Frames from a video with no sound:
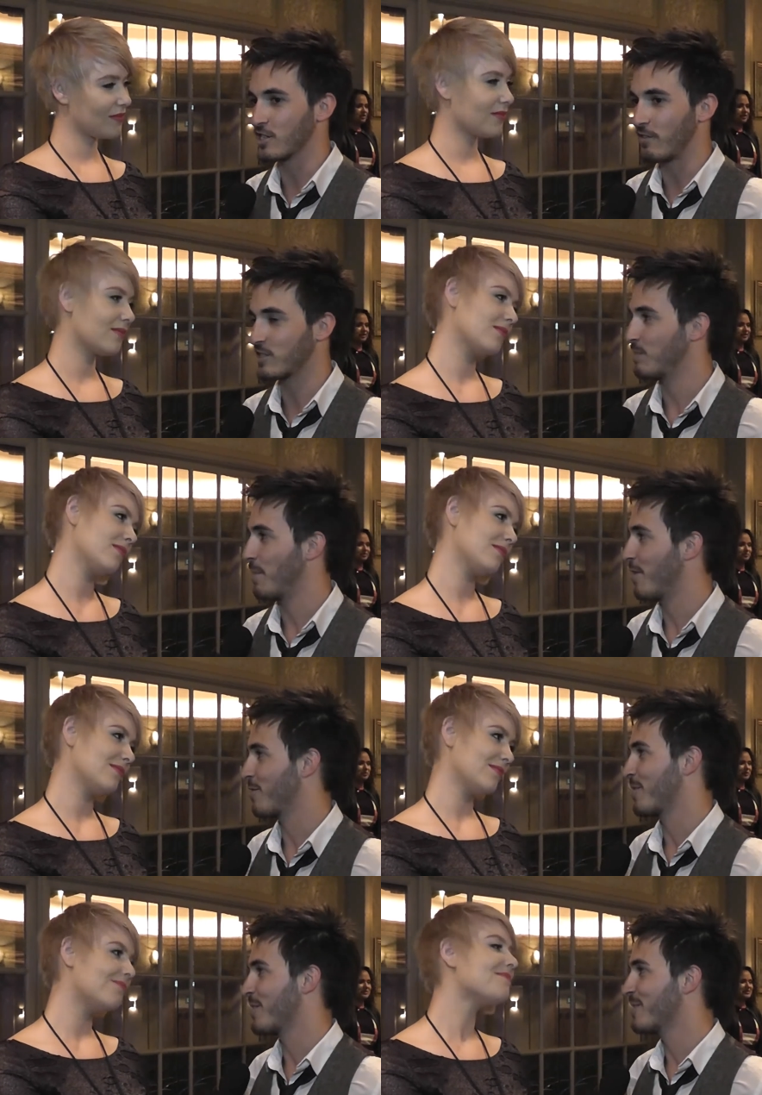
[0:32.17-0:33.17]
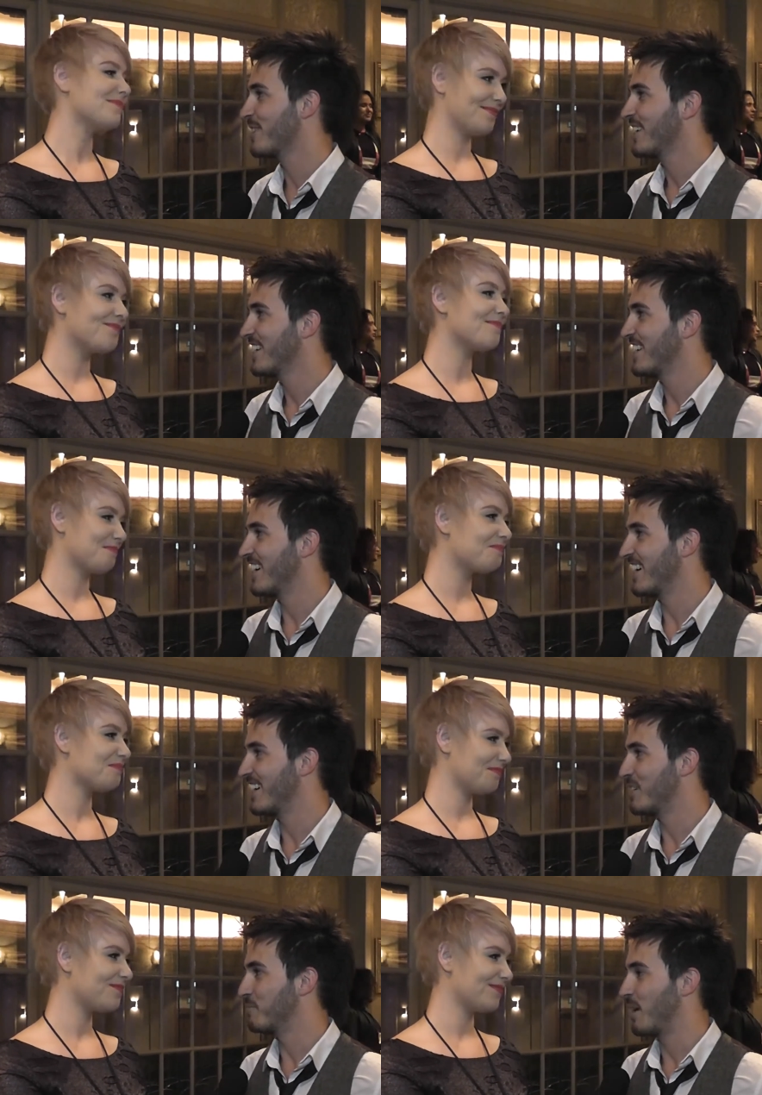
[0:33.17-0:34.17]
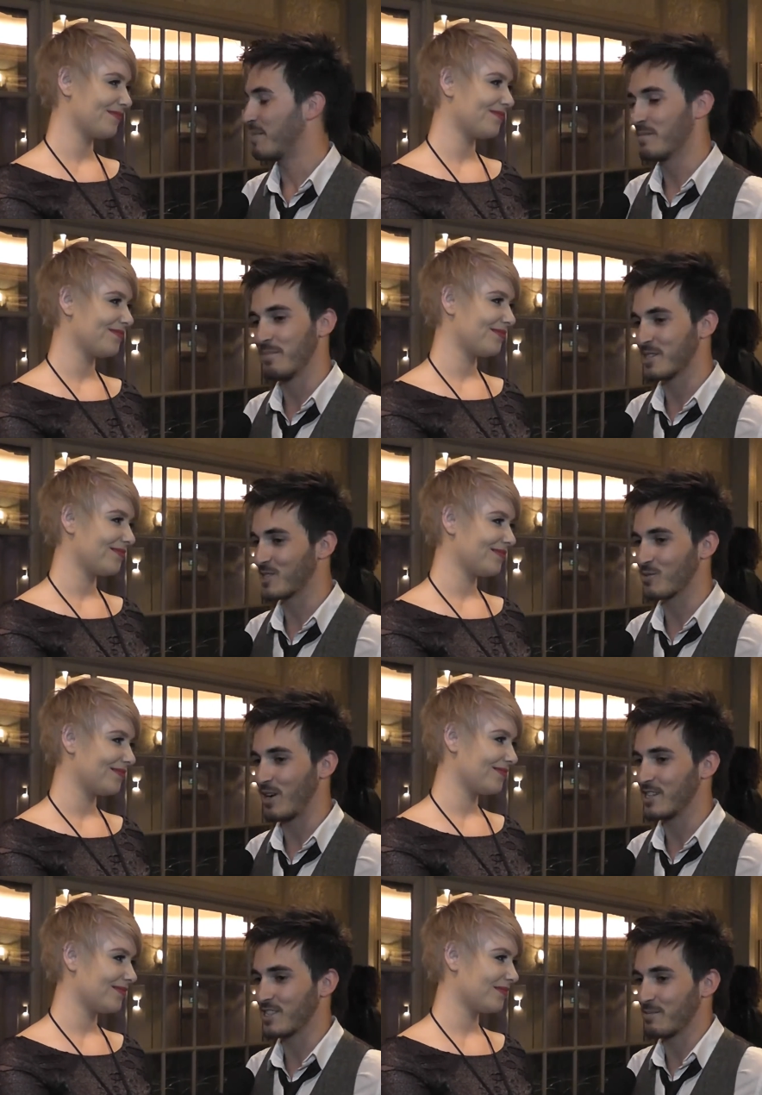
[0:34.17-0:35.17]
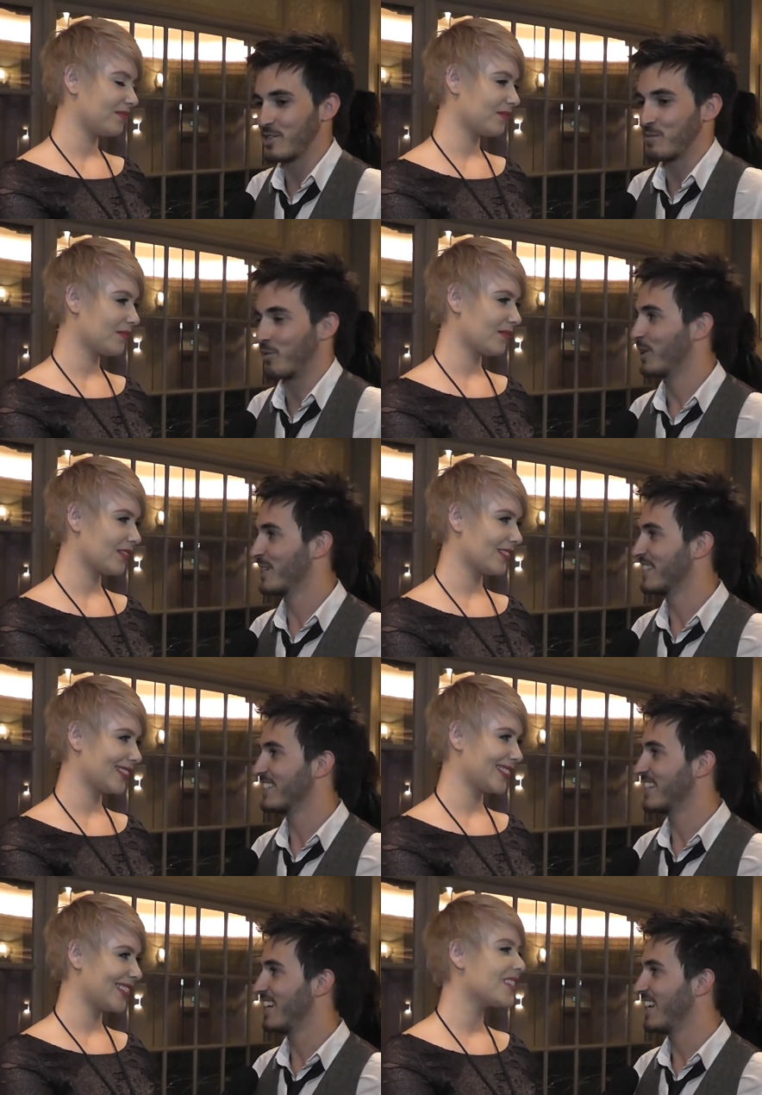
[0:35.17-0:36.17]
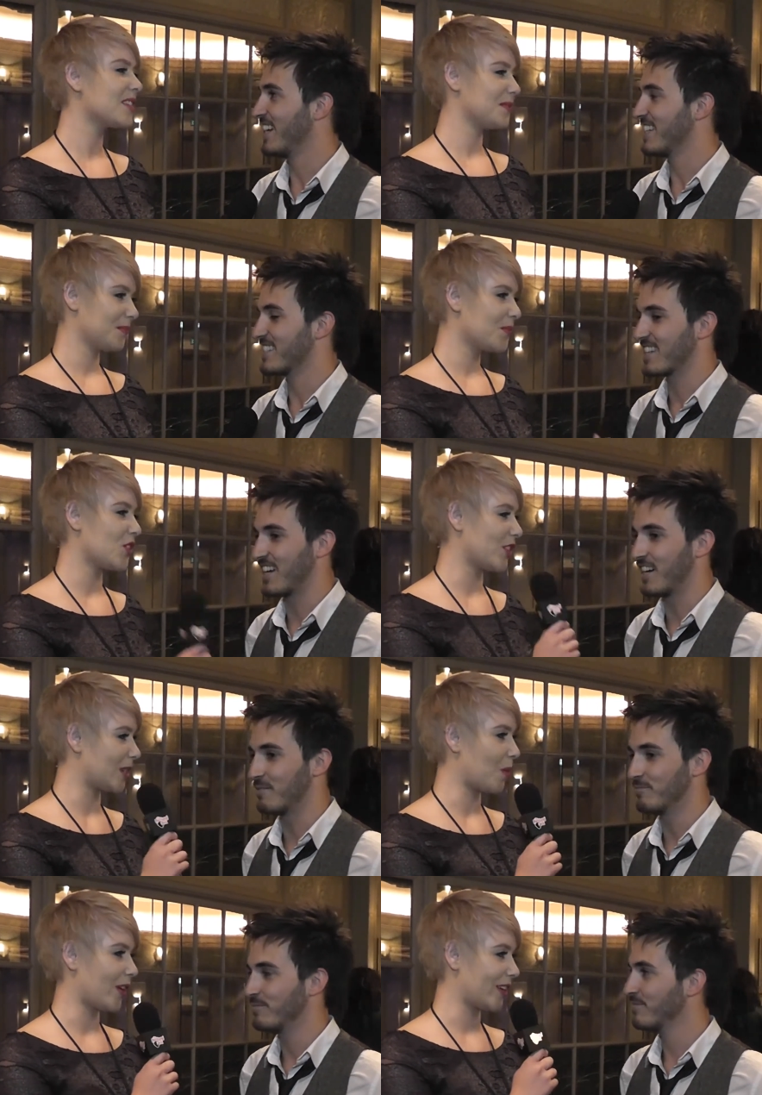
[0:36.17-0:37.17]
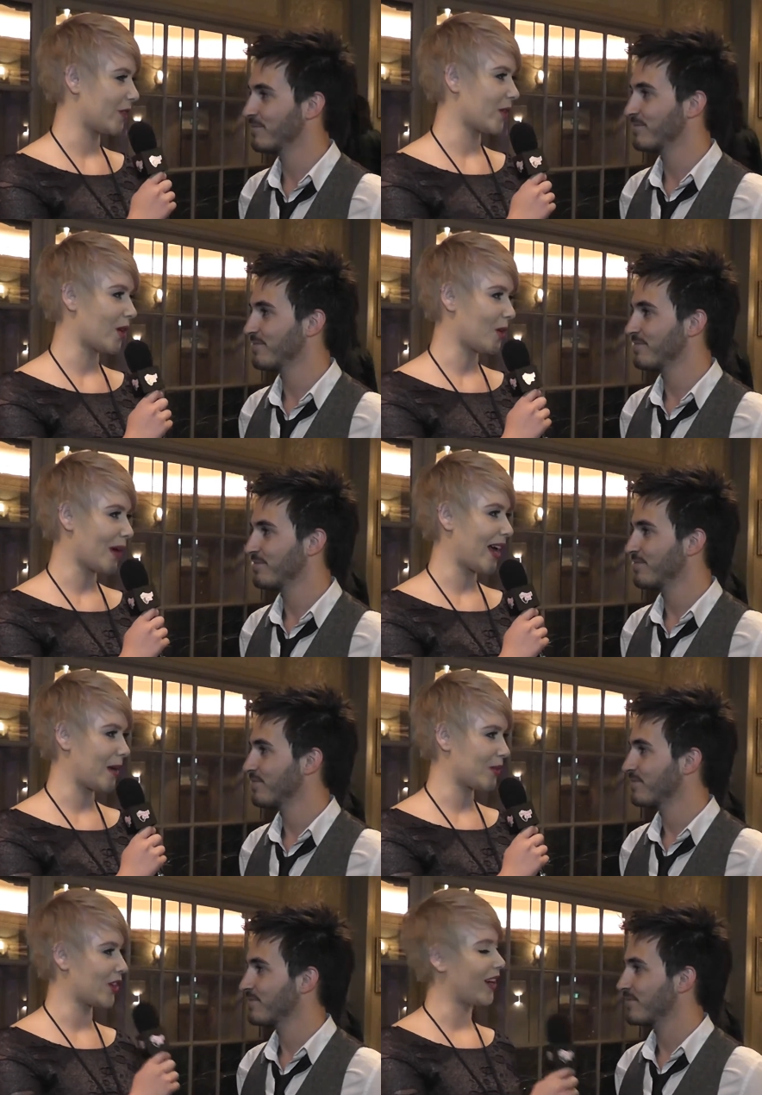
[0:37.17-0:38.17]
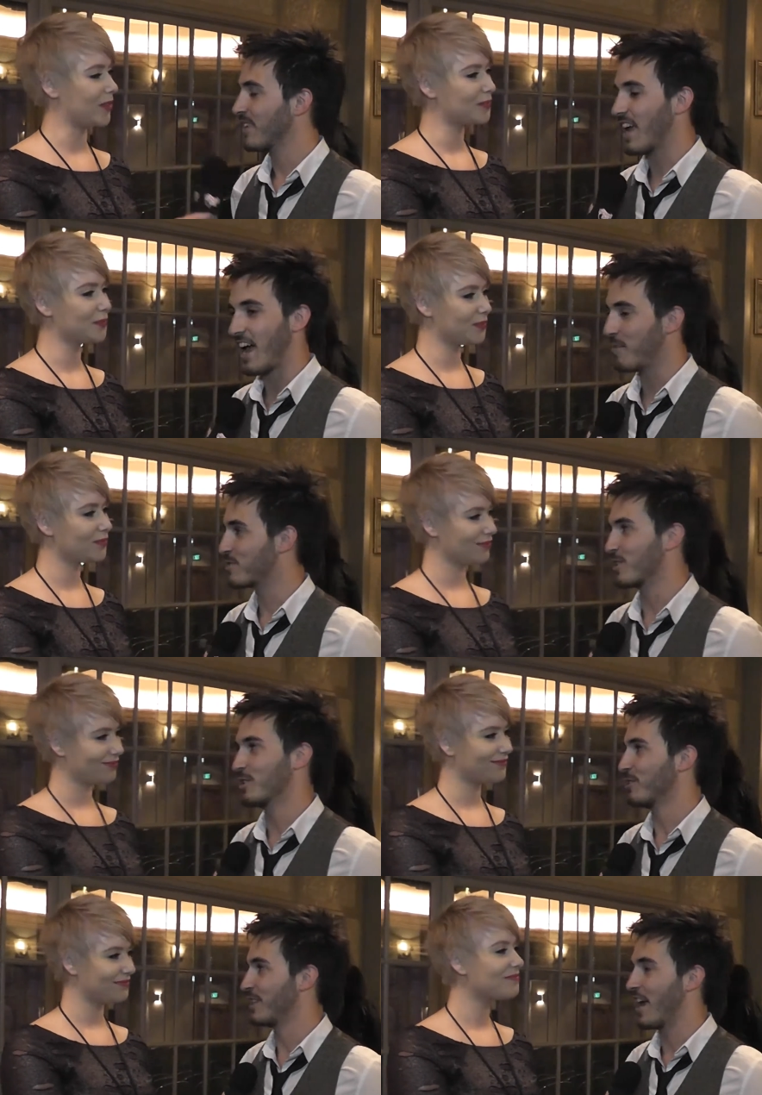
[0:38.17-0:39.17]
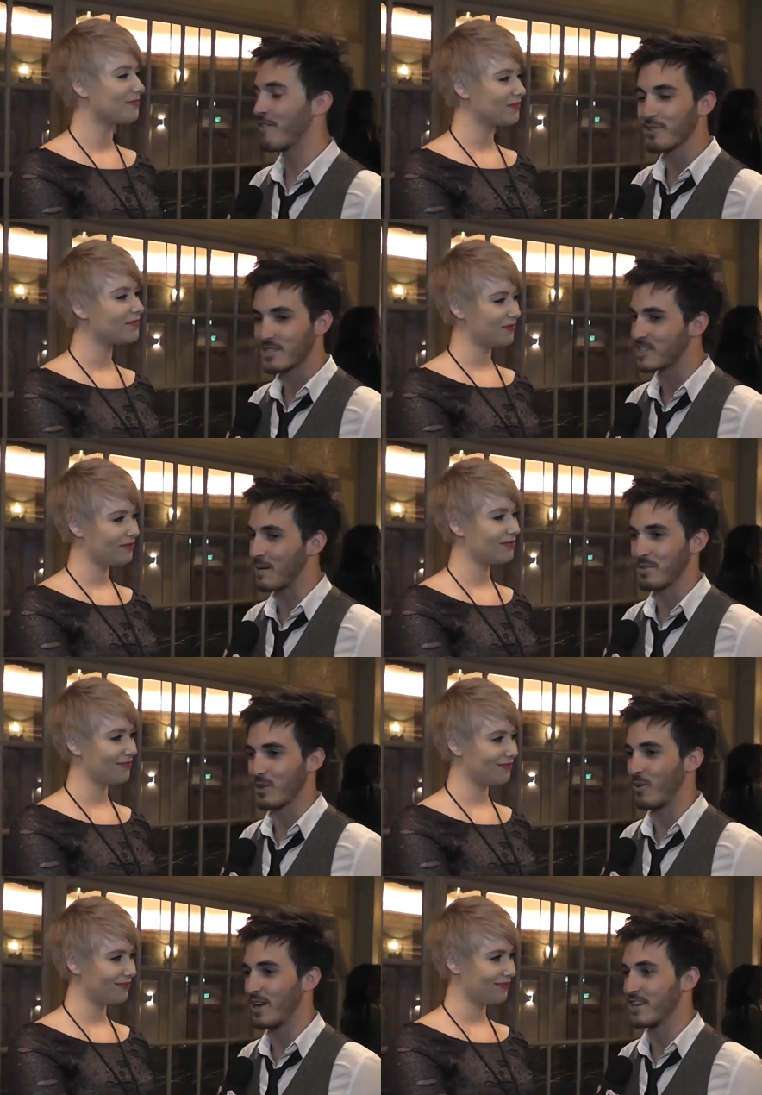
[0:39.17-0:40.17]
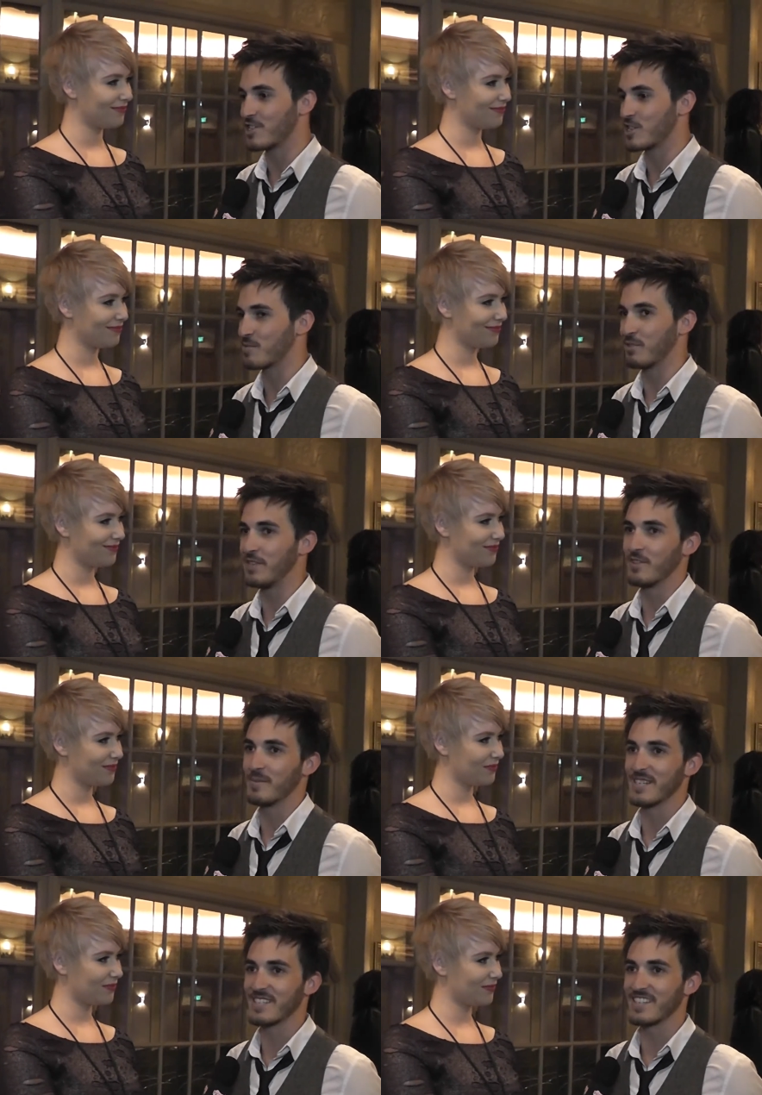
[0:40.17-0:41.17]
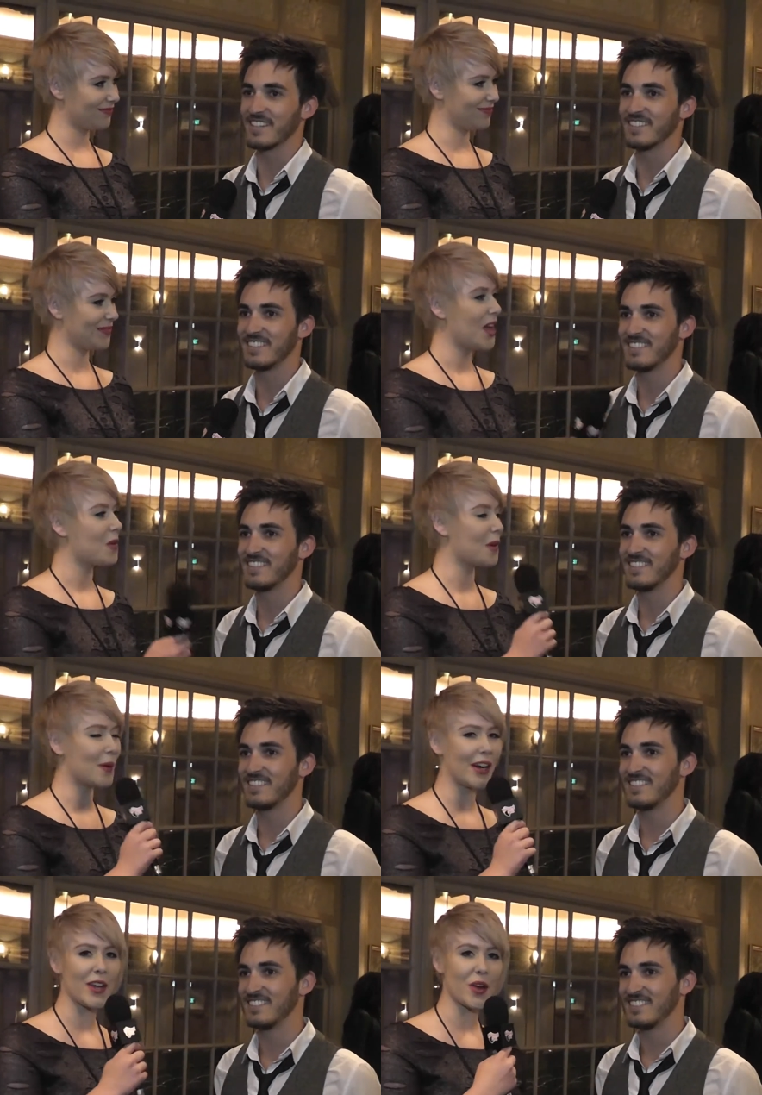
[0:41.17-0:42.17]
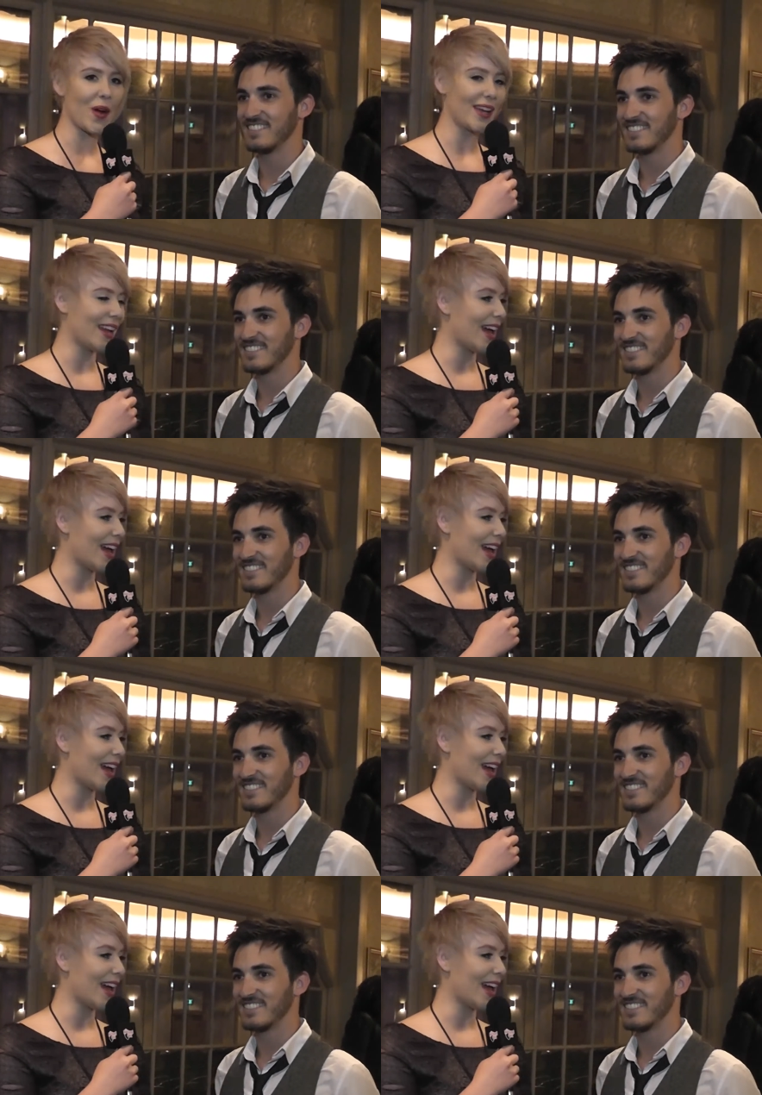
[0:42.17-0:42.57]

Speaker 1: is obviously my mother, though. Um, I mean, business-wise, I mean, she's brilliant, and uh, she
Speaker 2: supported you the whole way, I'm sure.
Speaker 1: Absolutely, every step of the way, she just believed in me. So.
Speaker 2: Well, where are you going